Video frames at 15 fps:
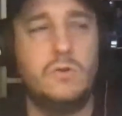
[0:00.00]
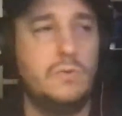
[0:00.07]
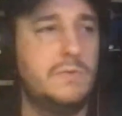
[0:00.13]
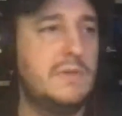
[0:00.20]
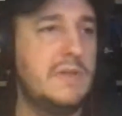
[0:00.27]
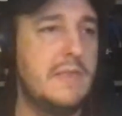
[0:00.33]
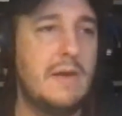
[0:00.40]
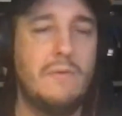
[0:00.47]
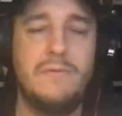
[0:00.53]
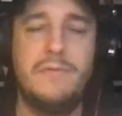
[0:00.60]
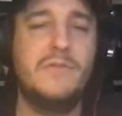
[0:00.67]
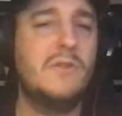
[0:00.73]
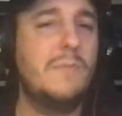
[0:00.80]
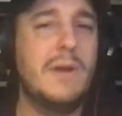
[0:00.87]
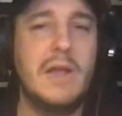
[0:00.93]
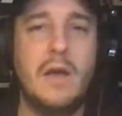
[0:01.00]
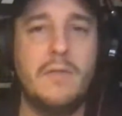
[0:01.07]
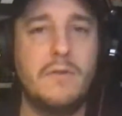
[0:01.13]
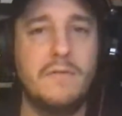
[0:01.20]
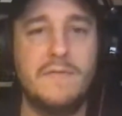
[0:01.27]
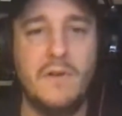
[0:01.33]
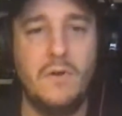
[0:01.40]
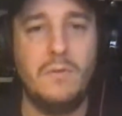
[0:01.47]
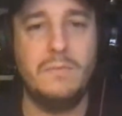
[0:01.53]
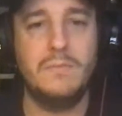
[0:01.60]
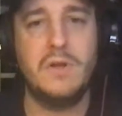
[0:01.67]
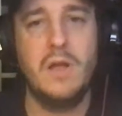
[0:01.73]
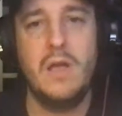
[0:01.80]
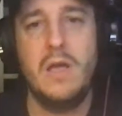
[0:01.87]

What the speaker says: We've seen that with so many other films.